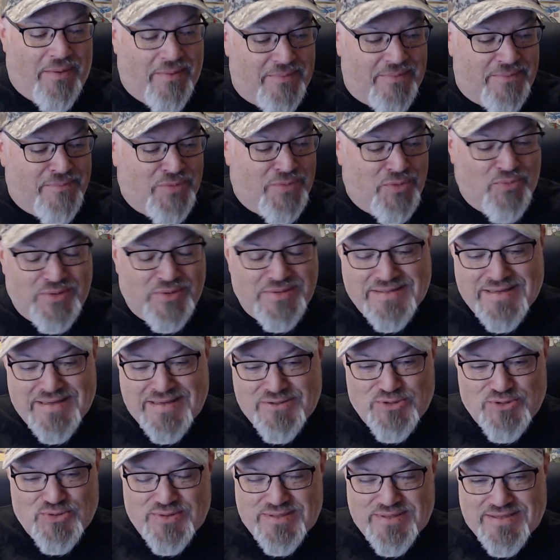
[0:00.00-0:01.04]
But what's
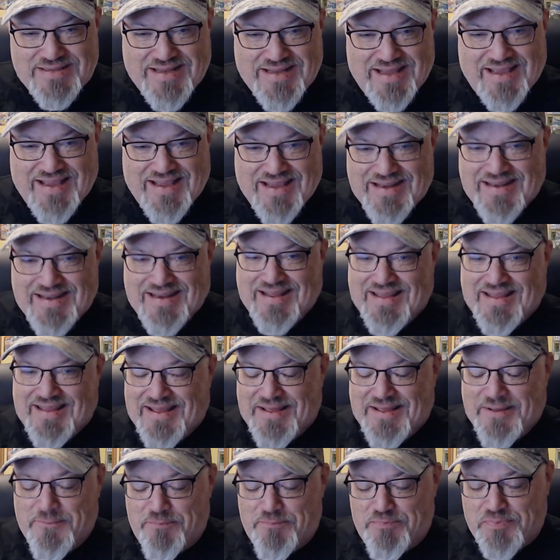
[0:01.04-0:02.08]
interesting
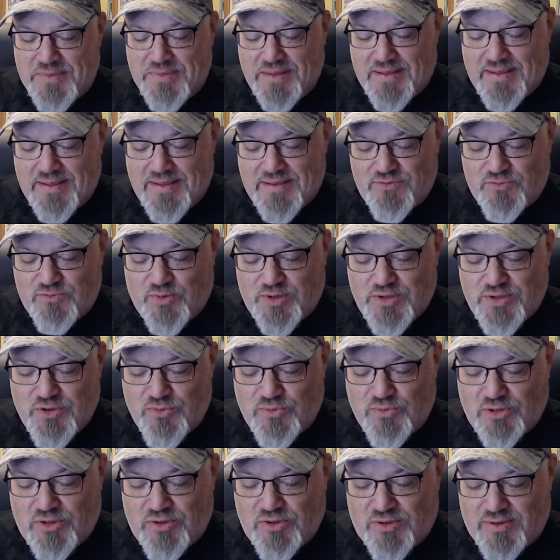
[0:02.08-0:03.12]
is when you
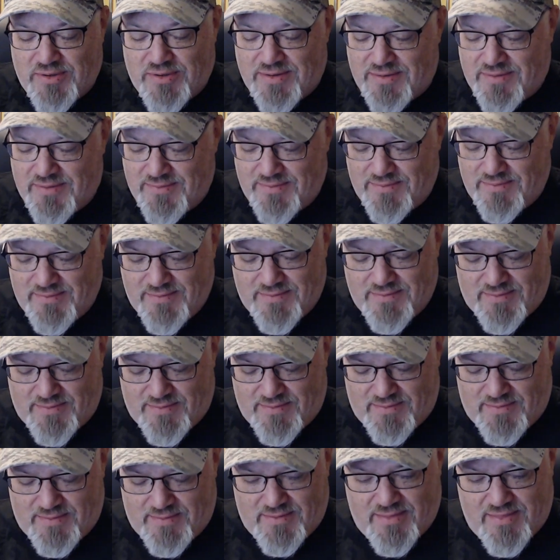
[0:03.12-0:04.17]
look,
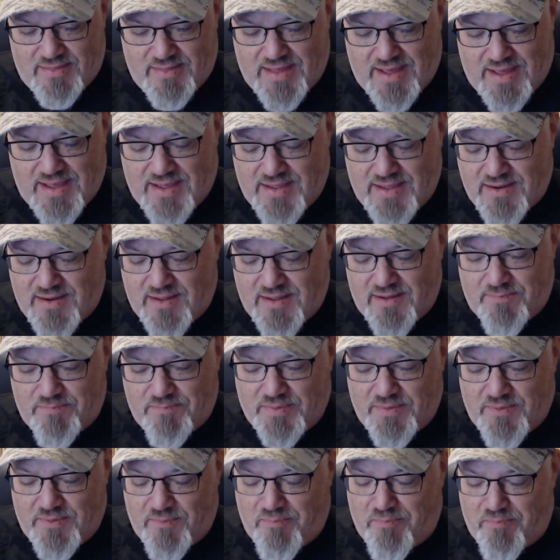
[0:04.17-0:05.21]
they end up
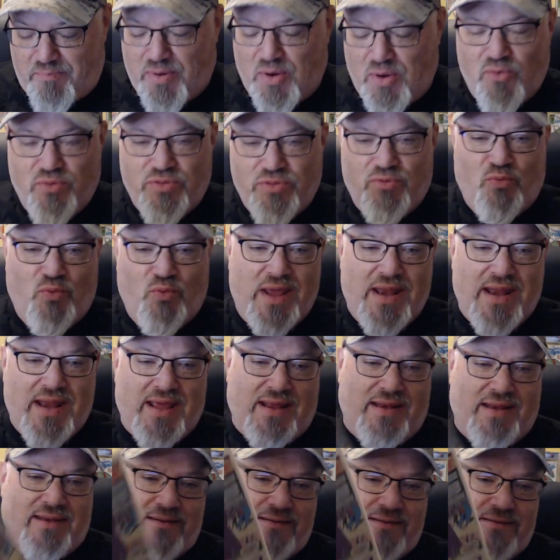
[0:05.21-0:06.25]
both
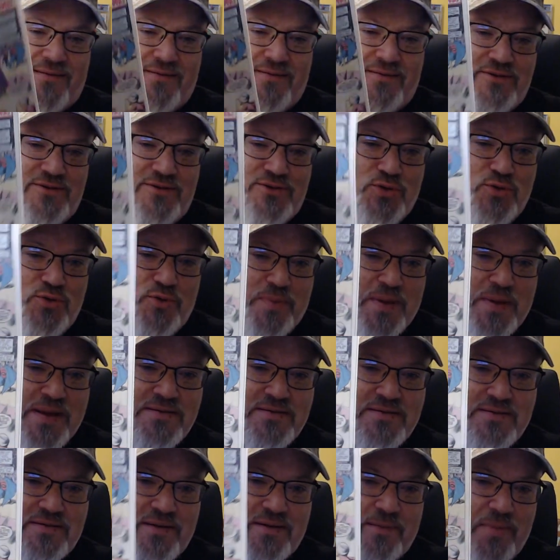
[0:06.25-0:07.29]
winning 2
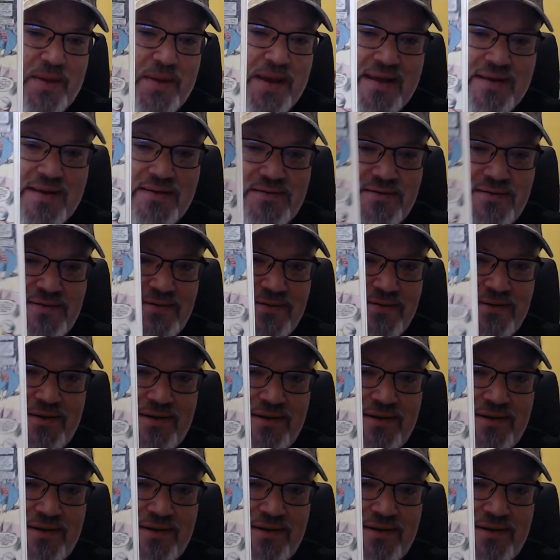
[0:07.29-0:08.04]
pieces apiece.